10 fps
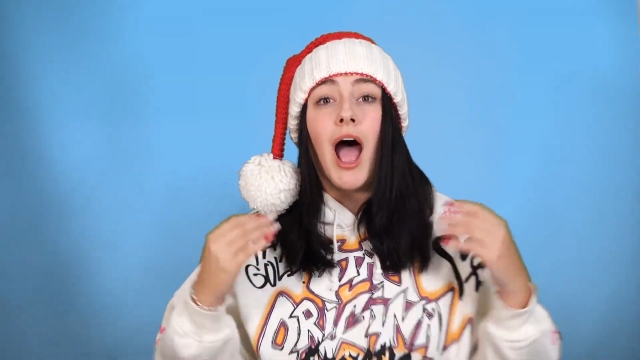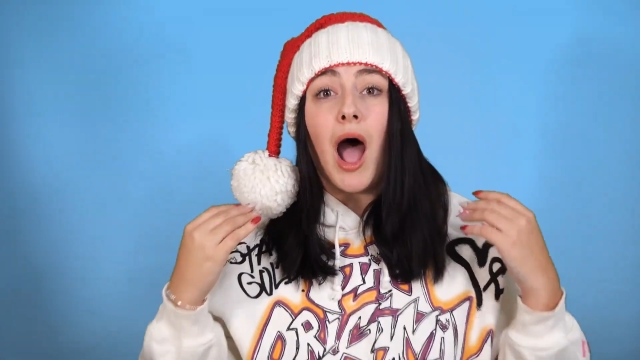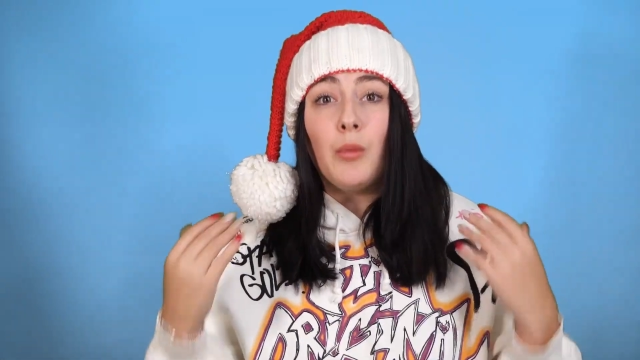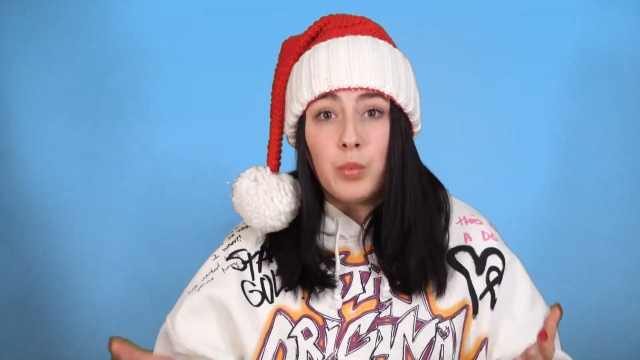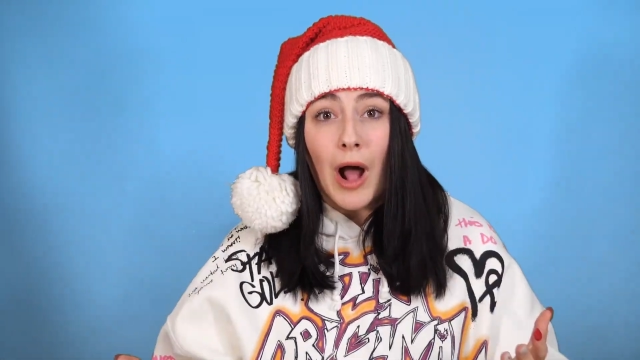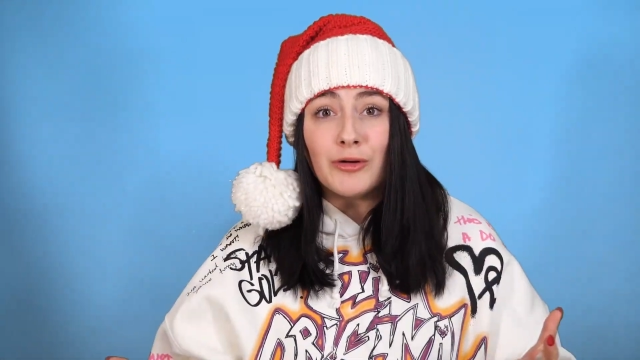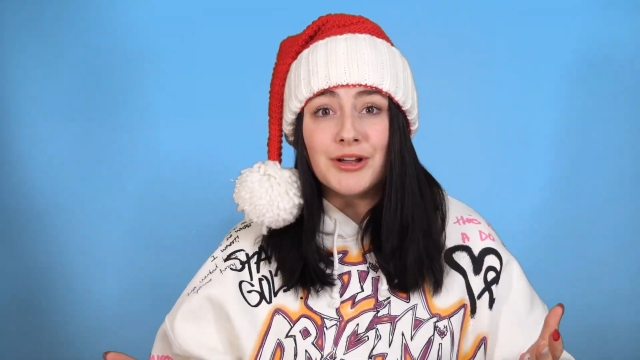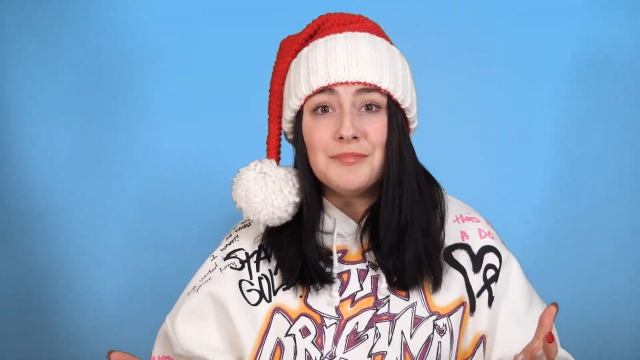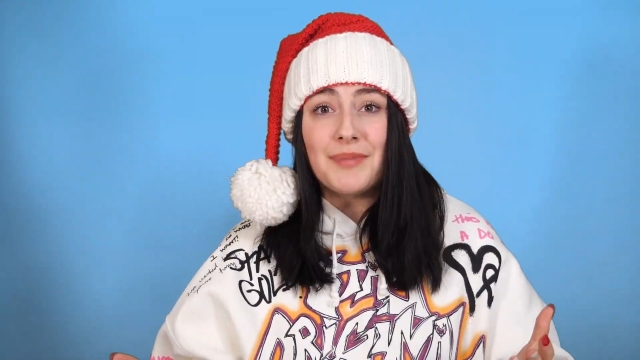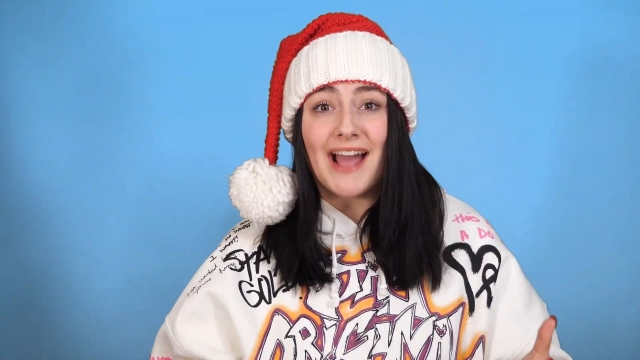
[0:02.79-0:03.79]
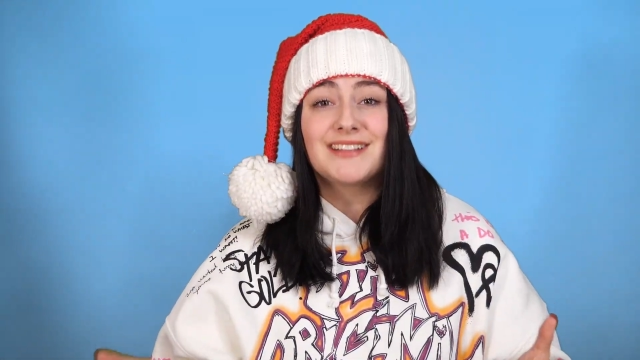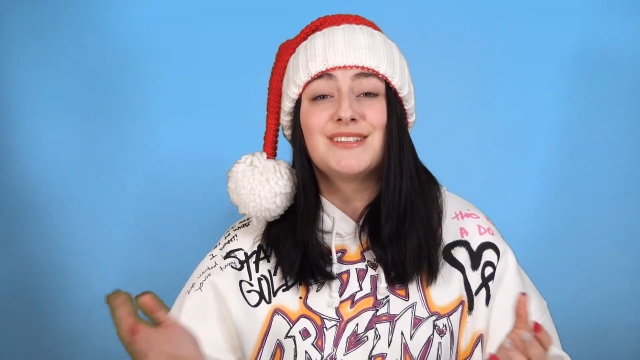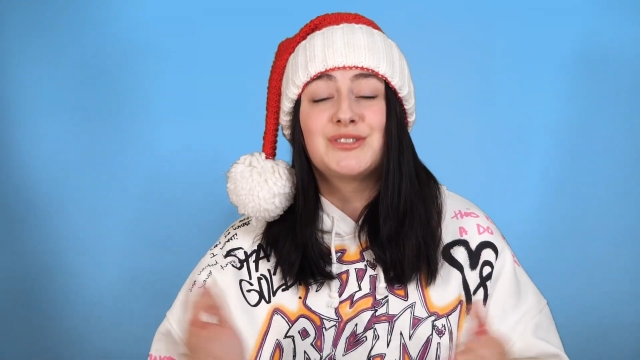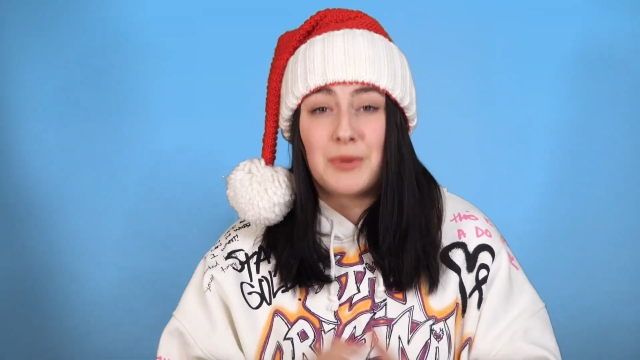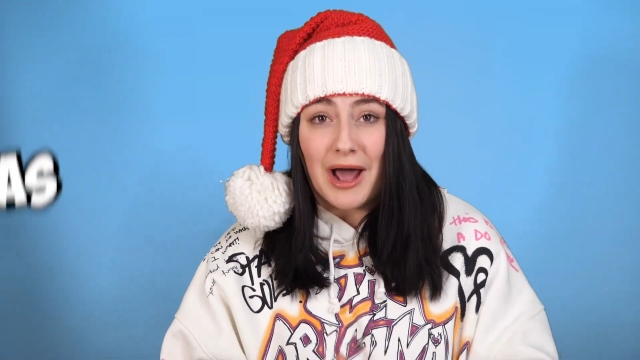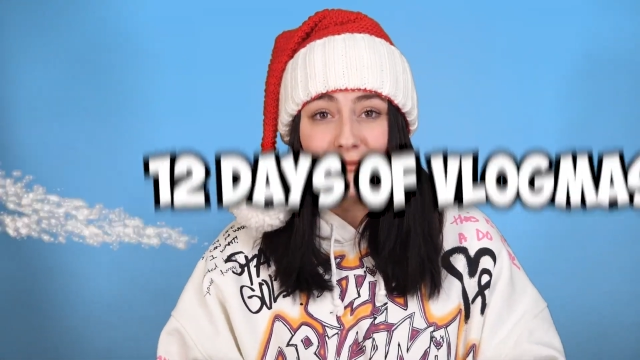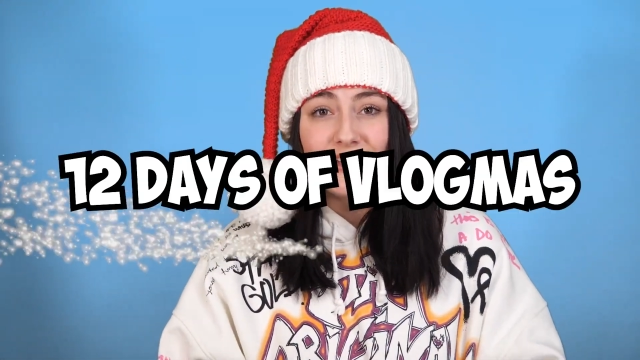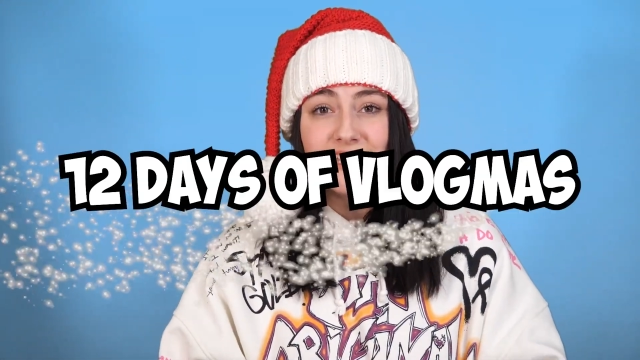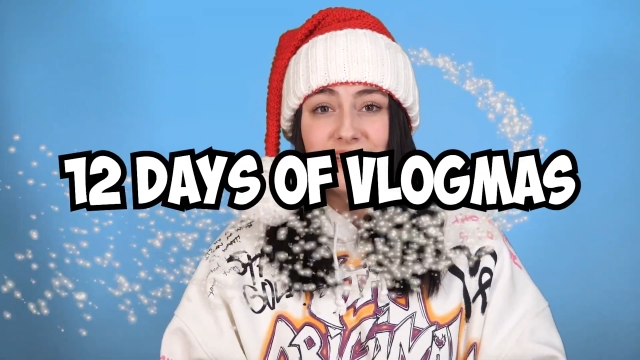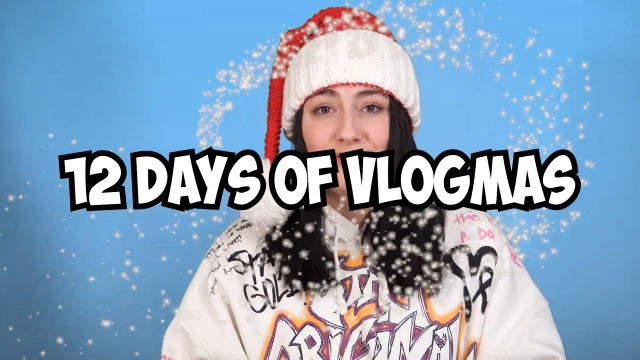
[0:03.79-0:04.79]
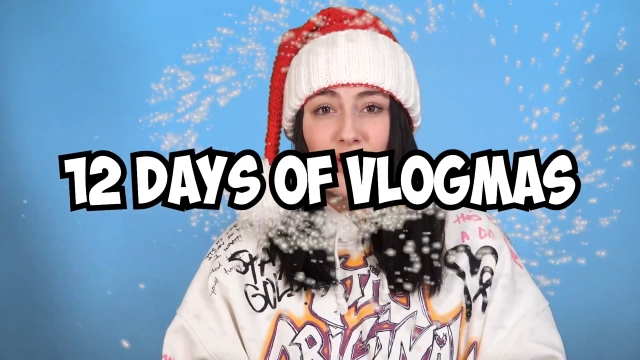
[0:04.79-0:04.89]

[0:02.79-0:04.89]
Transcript: and welcome back to 12 days of